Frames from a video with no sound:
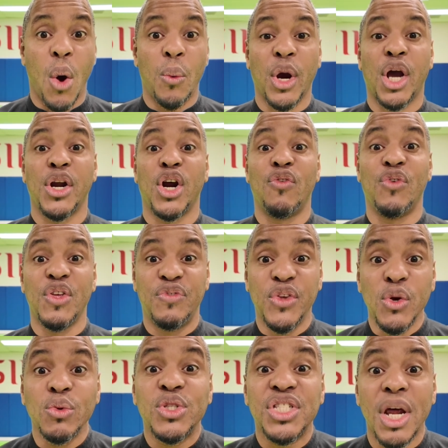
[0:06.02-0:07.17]
we're going to
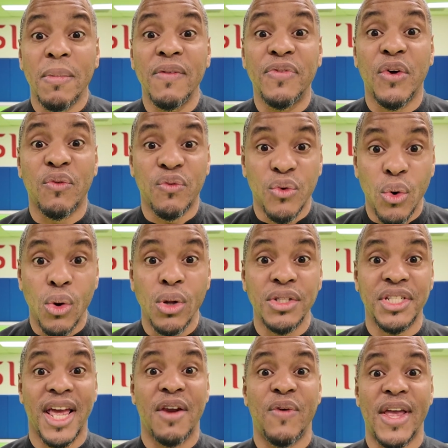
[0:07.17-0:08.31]
review some of the
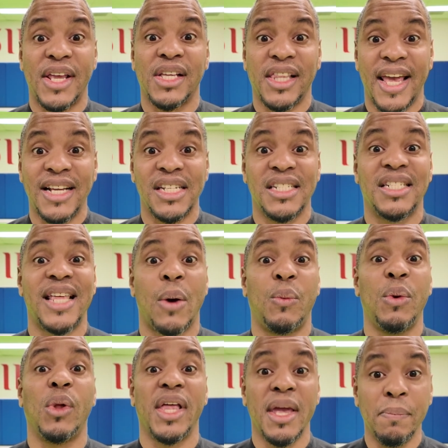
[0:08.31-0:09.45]
rules and regulations that we
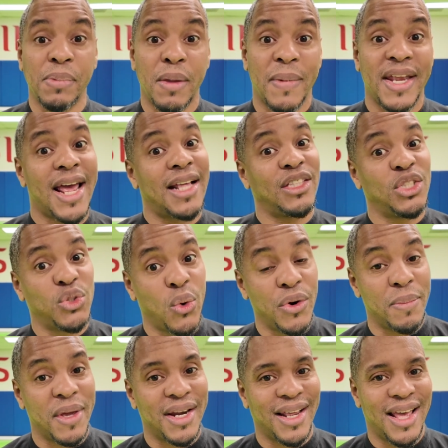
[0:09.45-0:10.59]
will implement at the
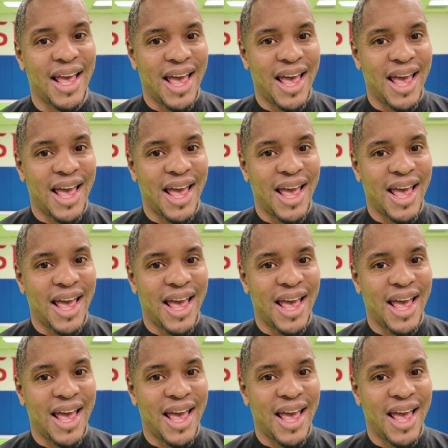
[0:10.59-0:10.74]
tournament.